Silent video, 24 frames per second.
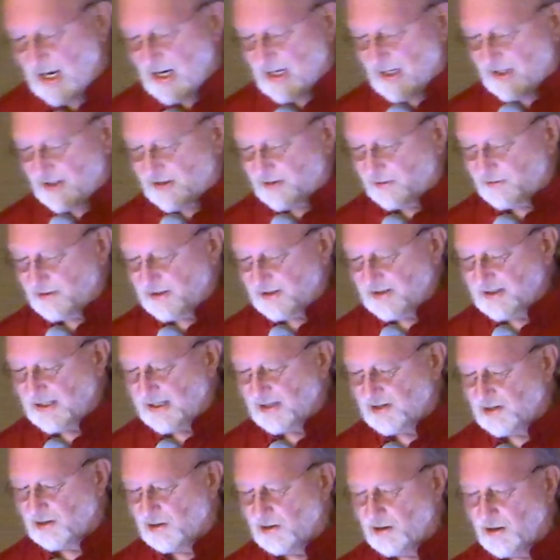So this
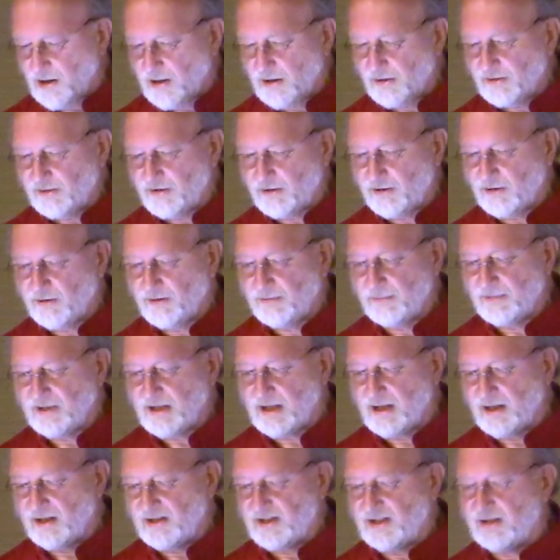has long-term
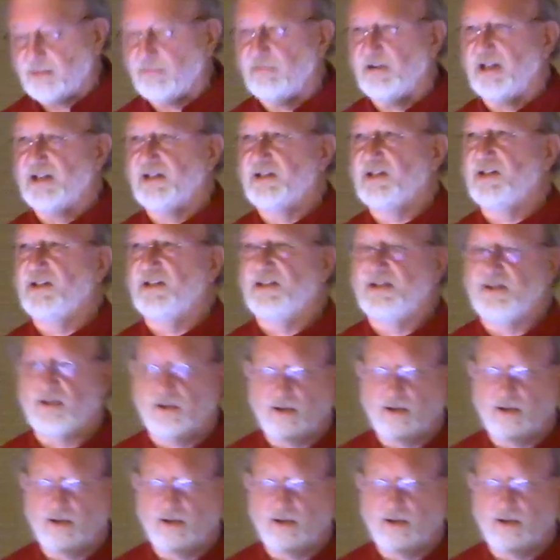consequences